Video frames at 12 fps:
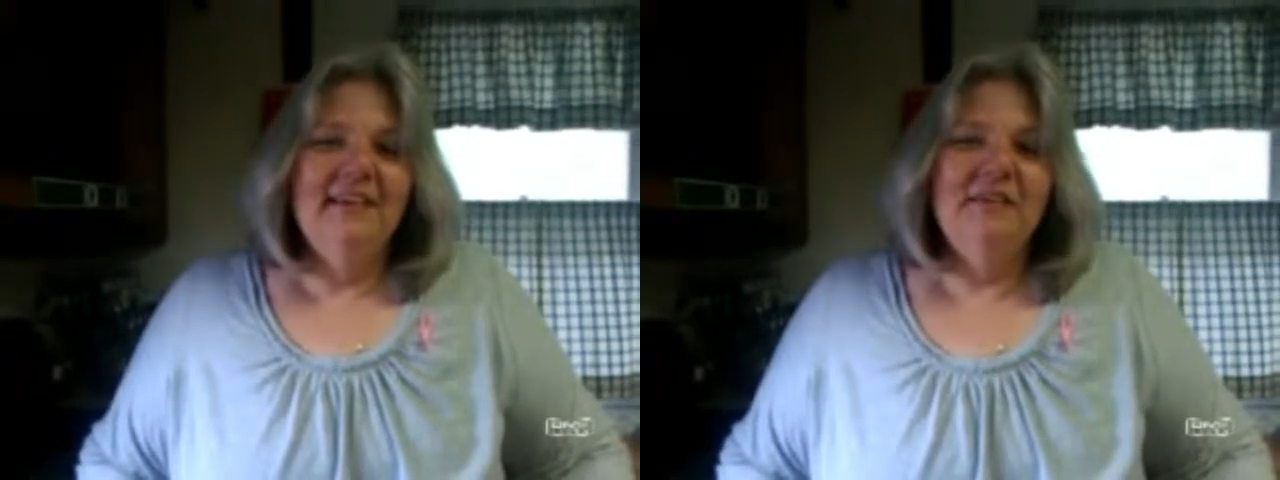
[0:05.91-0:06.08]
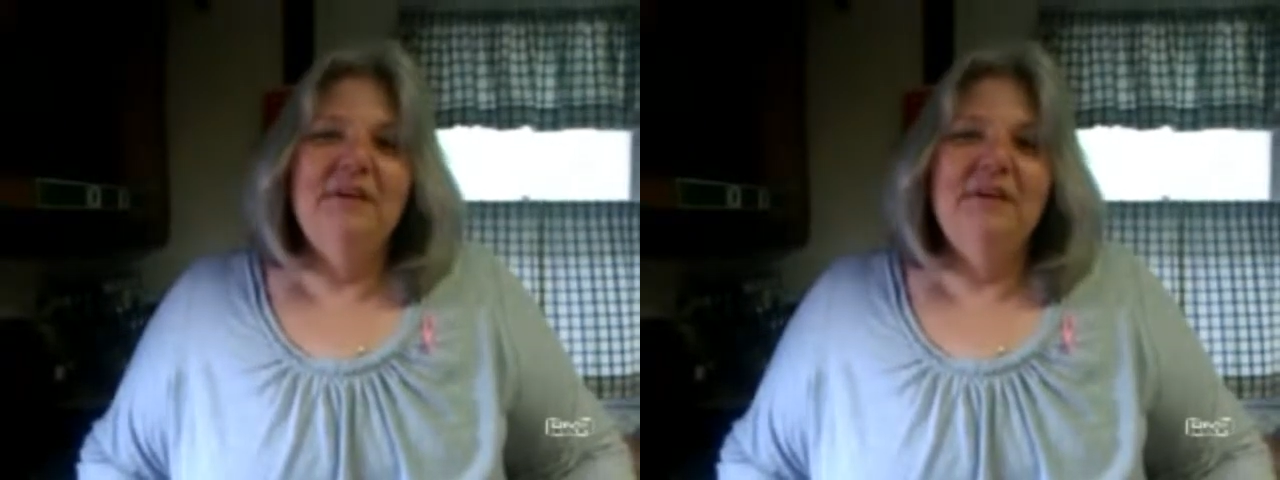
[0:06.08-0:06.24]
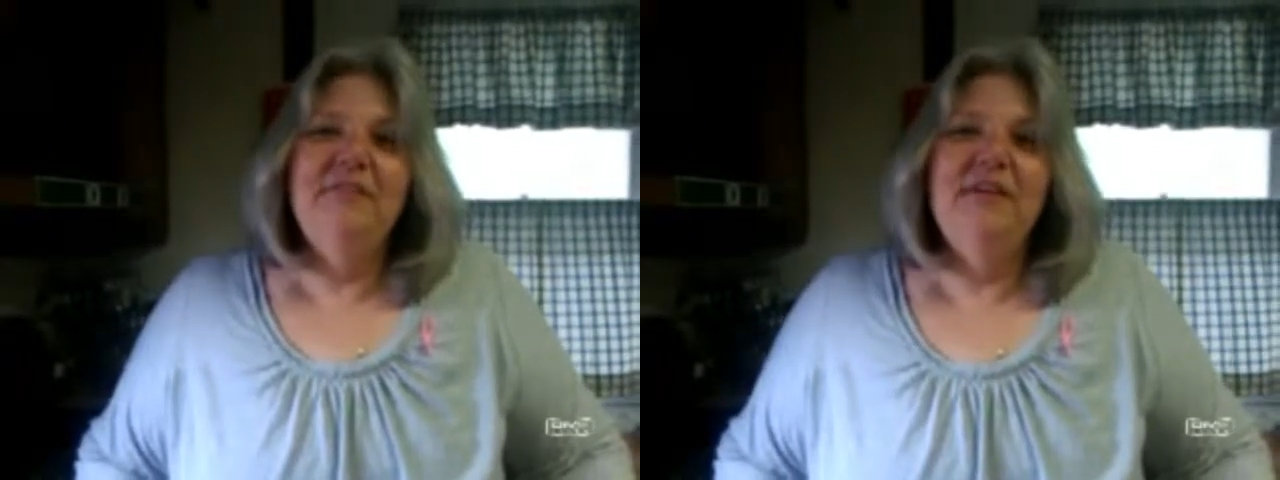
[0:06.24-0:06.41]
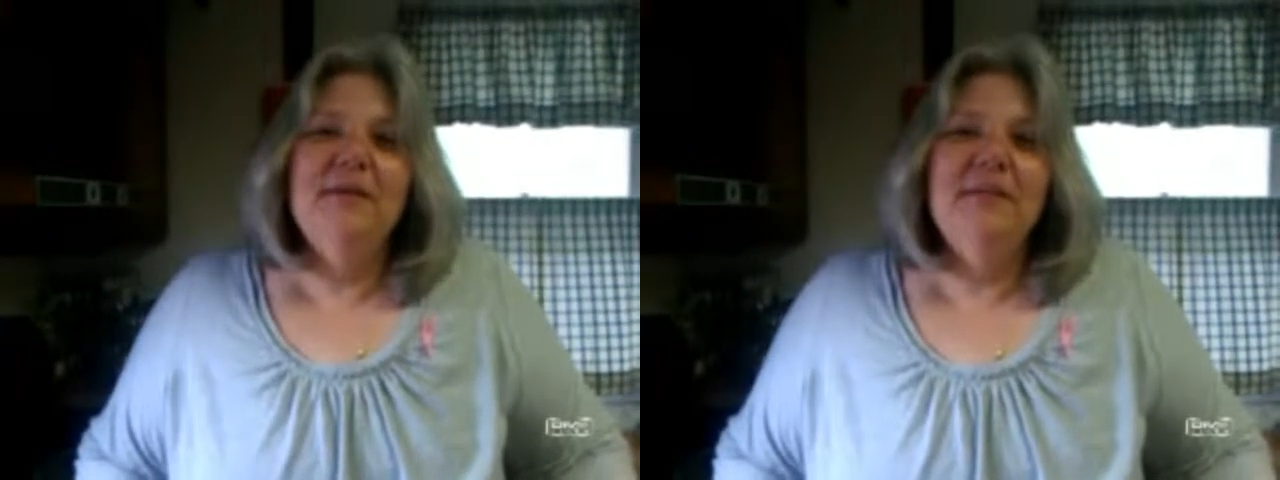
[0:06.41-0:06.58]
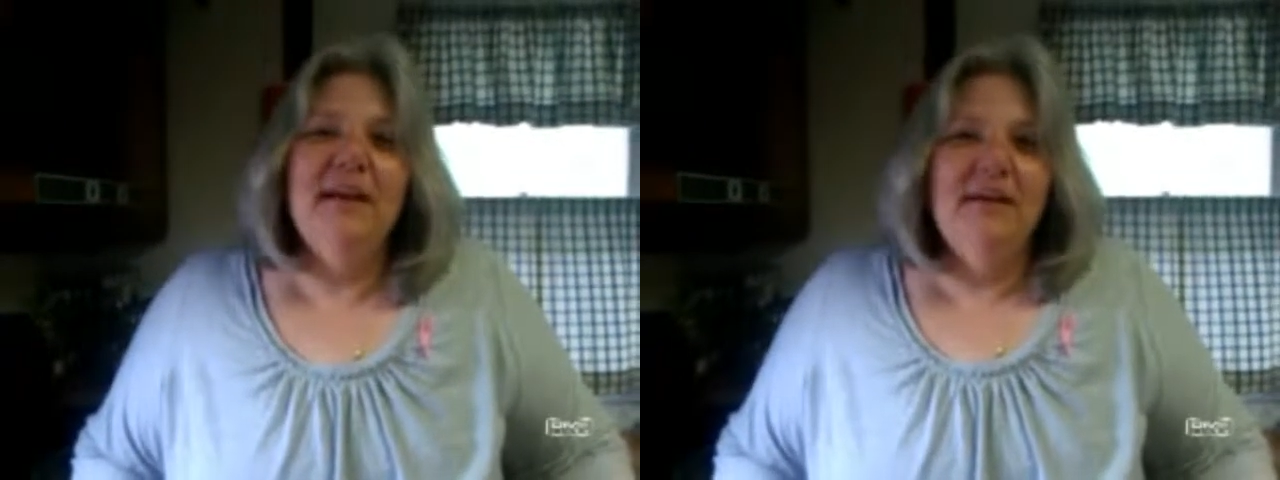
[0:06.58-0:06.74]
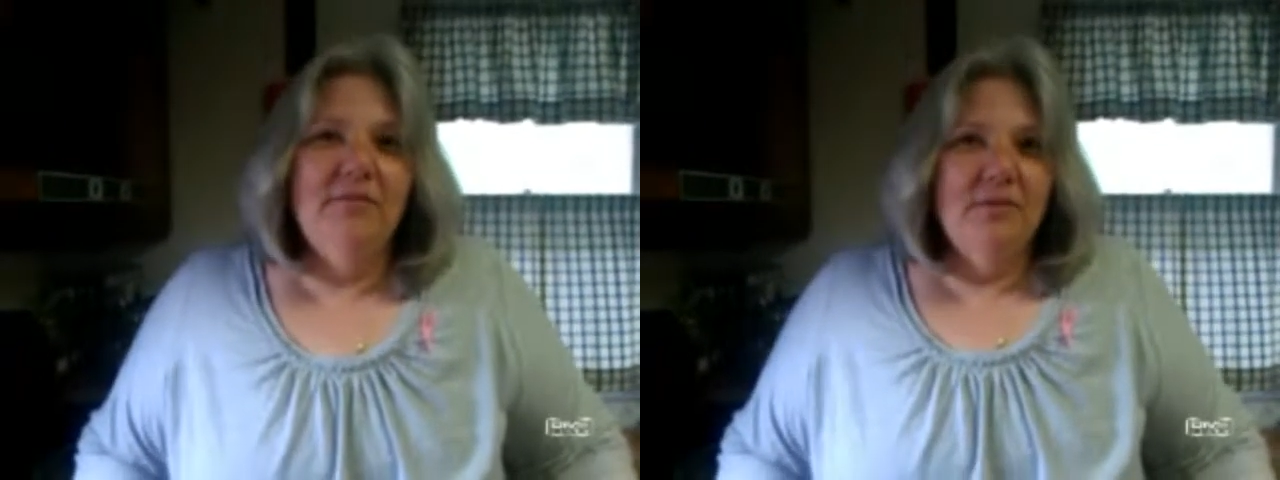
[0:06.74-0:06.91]
In my
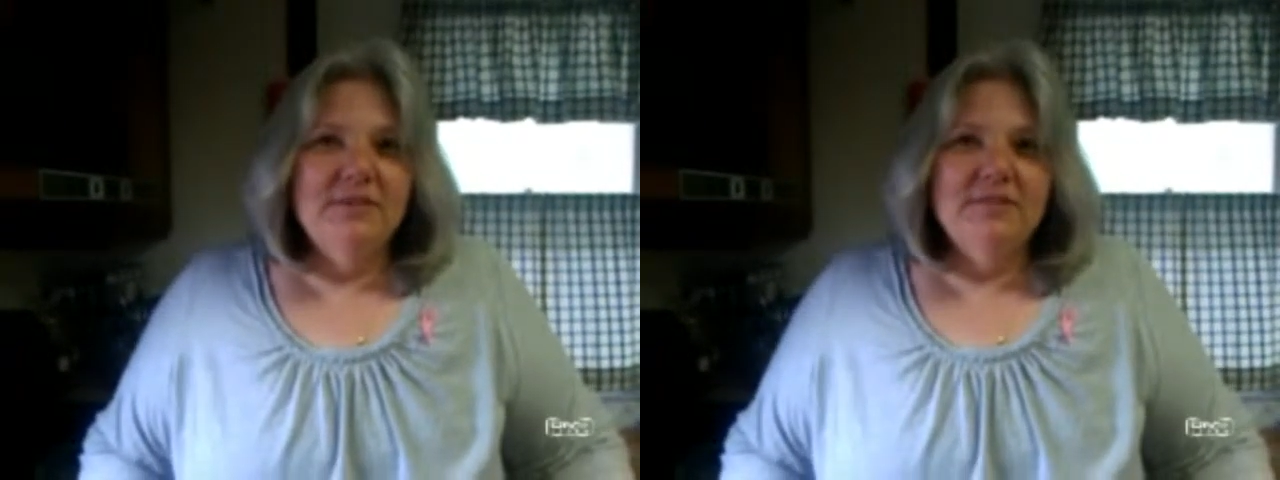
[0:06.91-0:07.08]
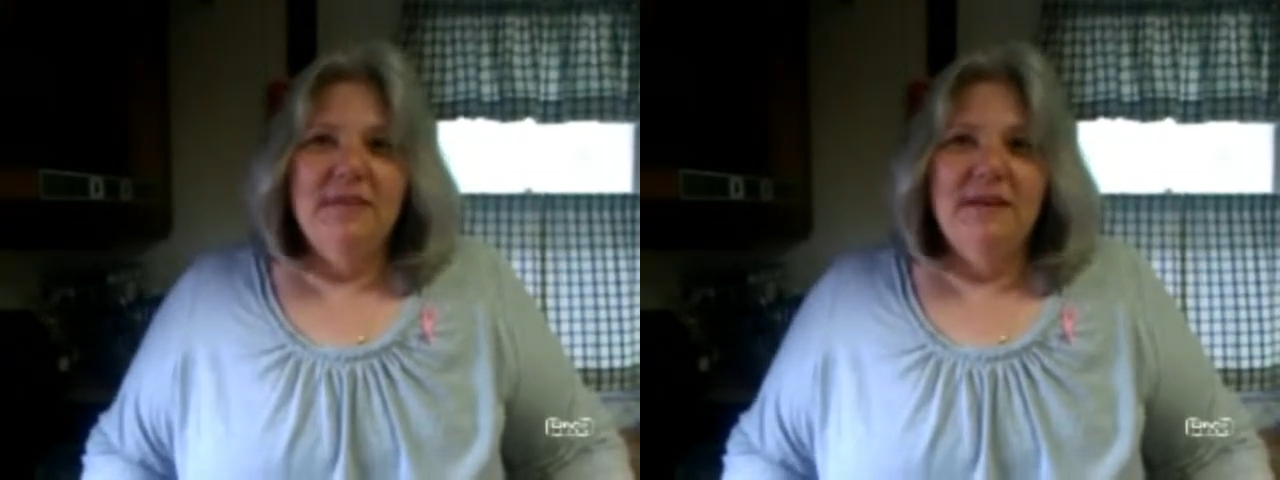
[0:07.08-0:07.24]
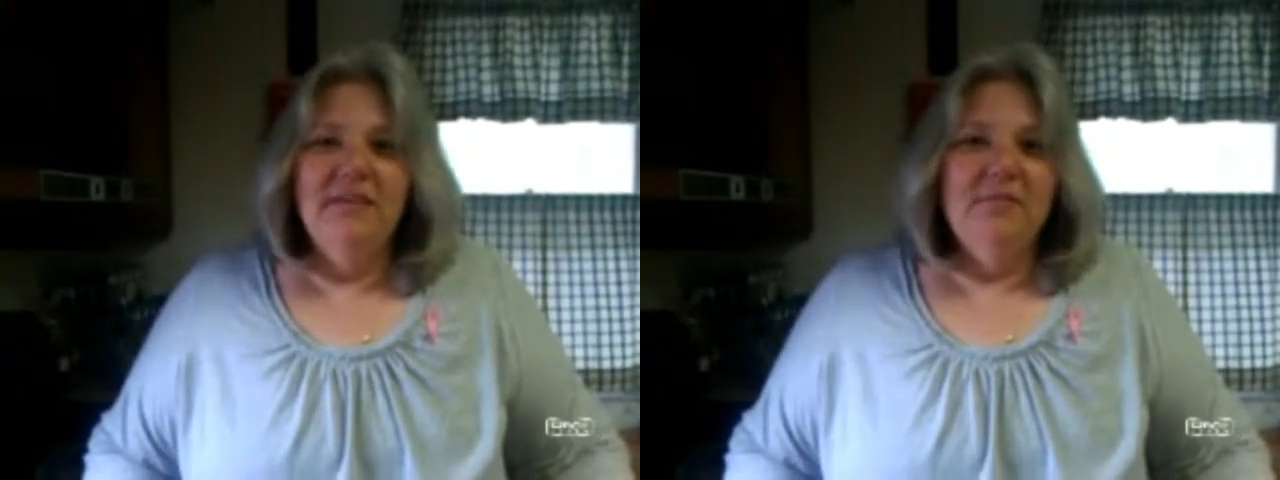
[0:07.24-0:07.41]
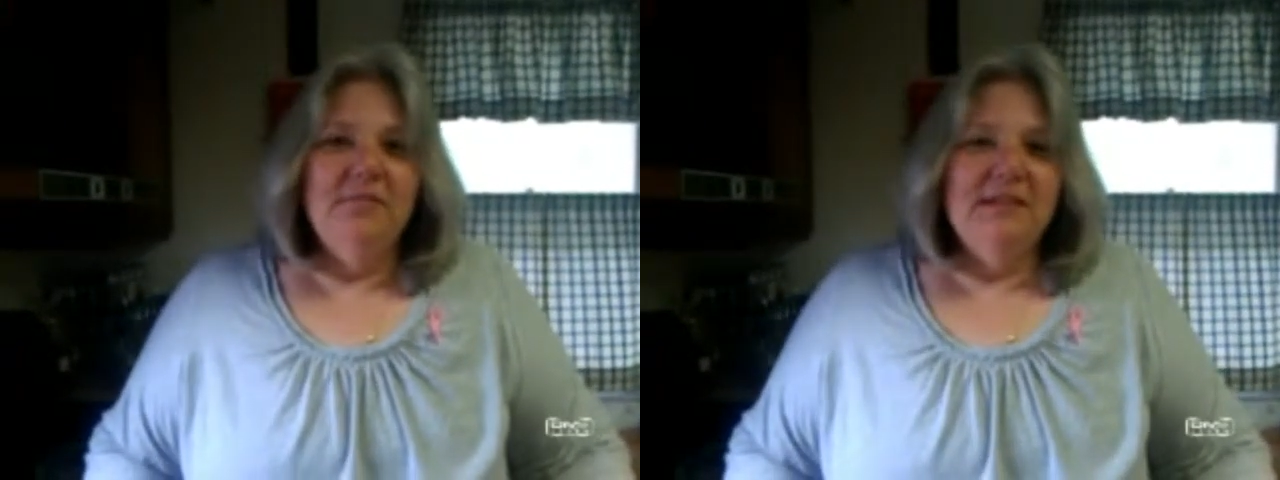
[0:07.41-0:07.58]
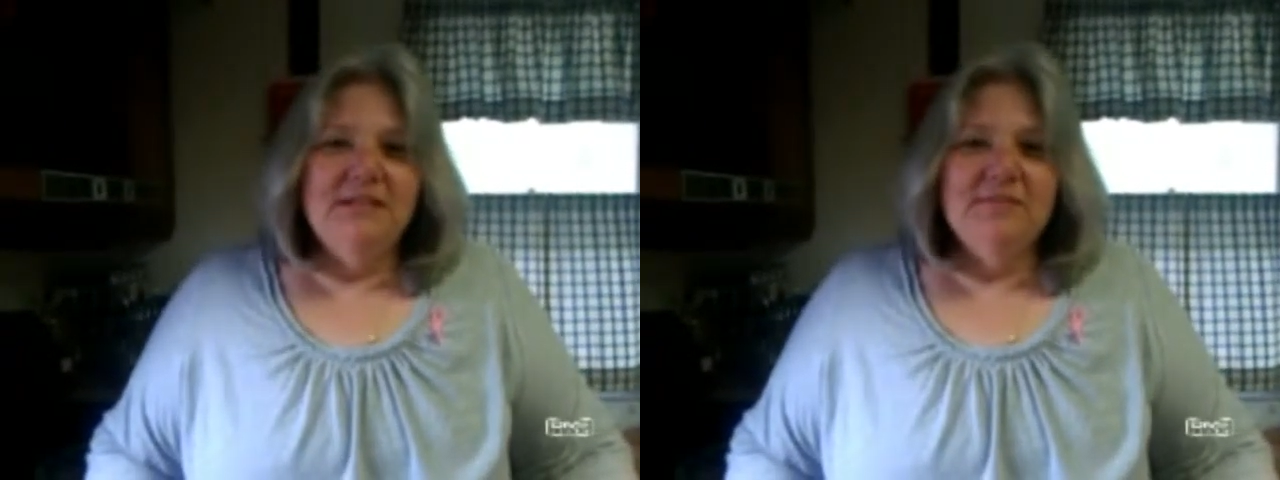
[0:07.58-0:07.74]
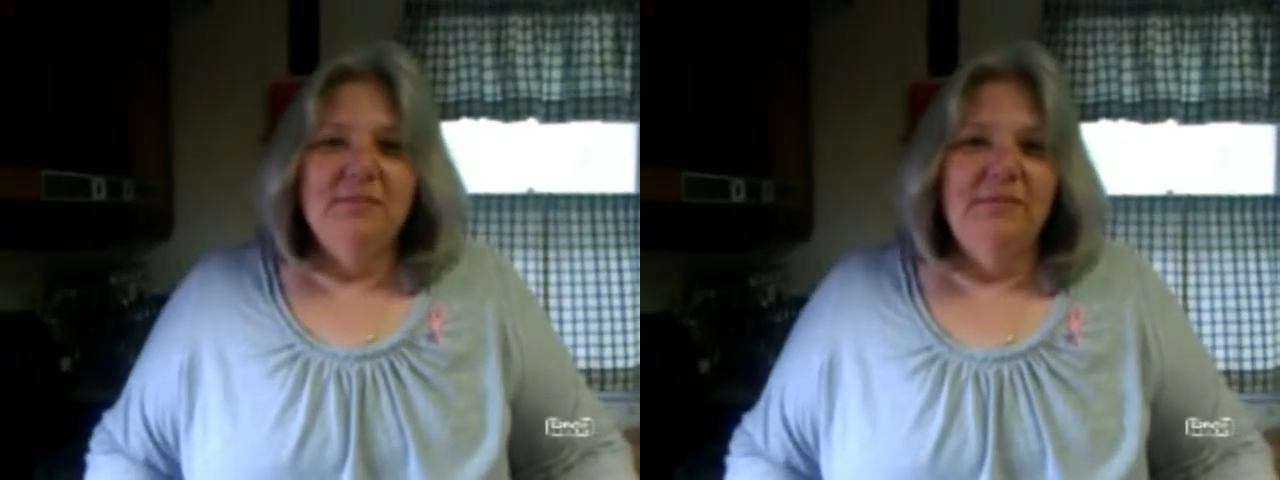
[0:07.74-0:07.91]
family, I've always made
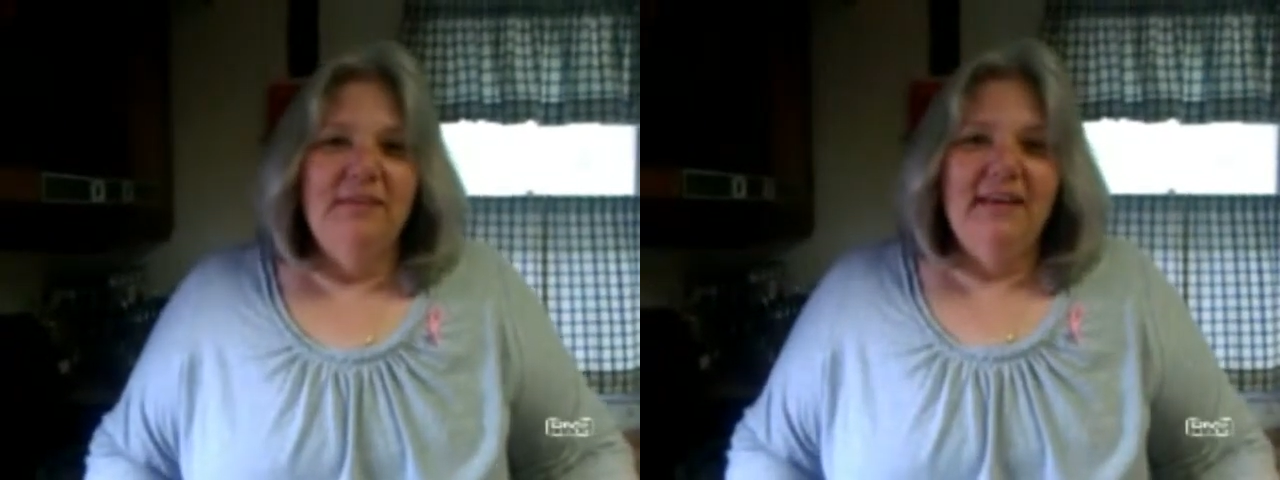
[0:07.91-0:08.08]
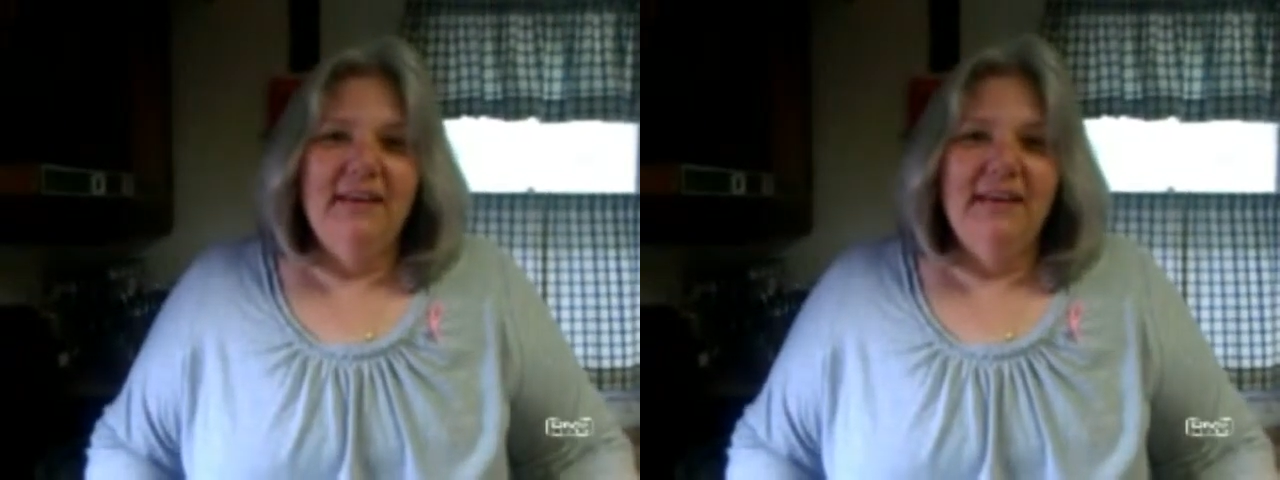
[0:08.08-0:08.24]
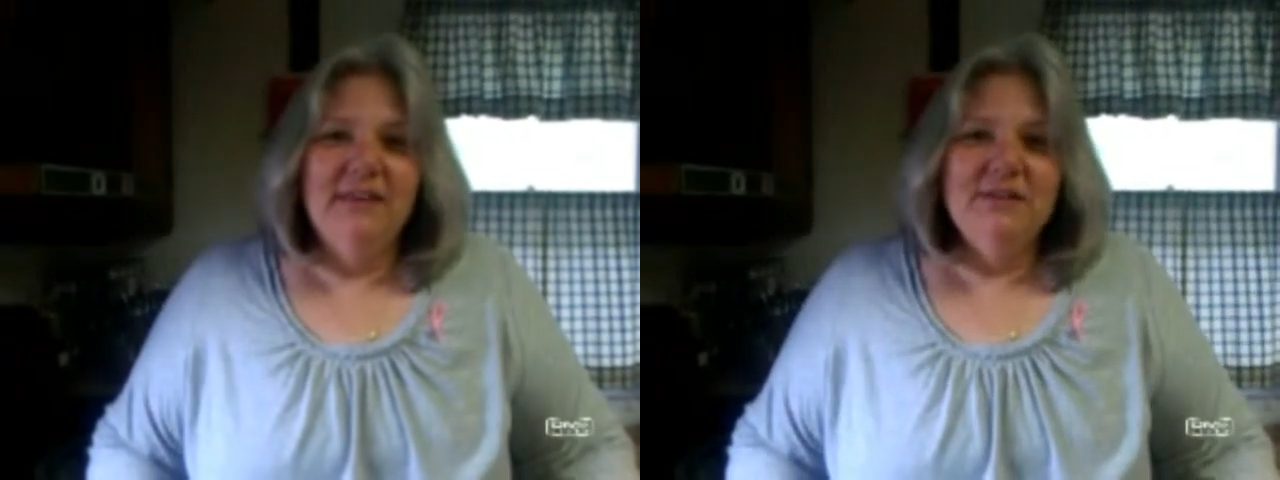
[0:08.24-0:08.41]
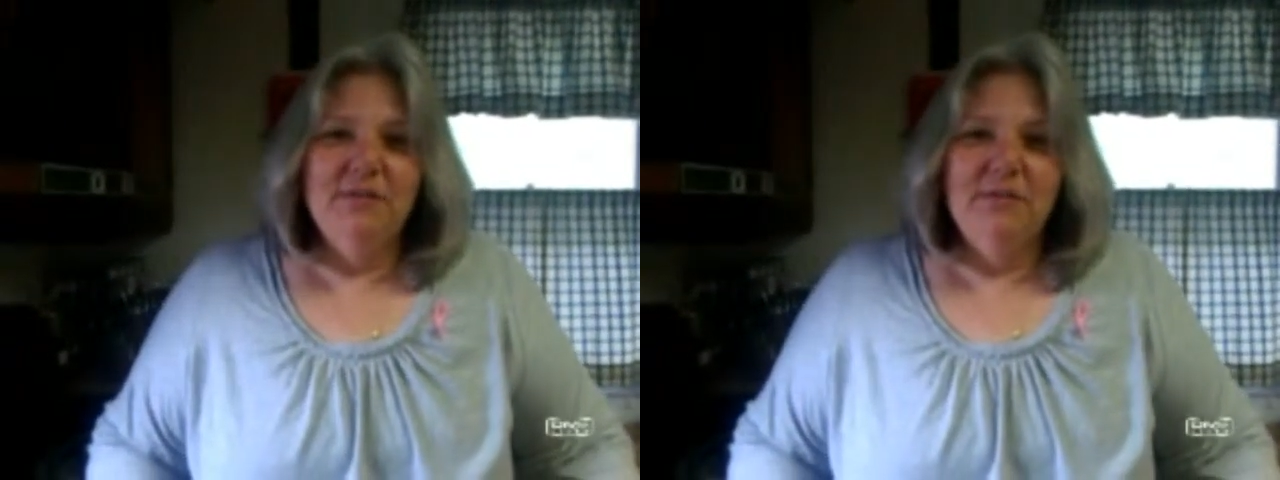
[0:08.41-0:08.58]
everybody's birthday cakes